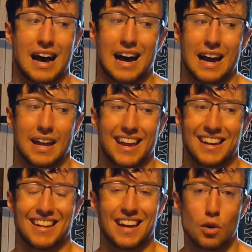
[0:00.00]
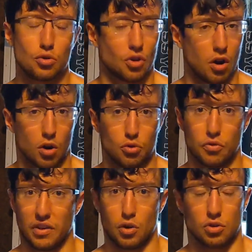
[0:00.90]
I can count on
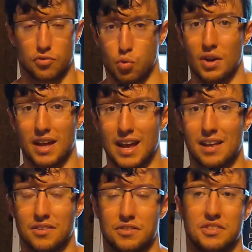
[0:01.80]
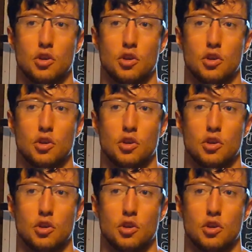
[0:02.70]
the fingers of one hand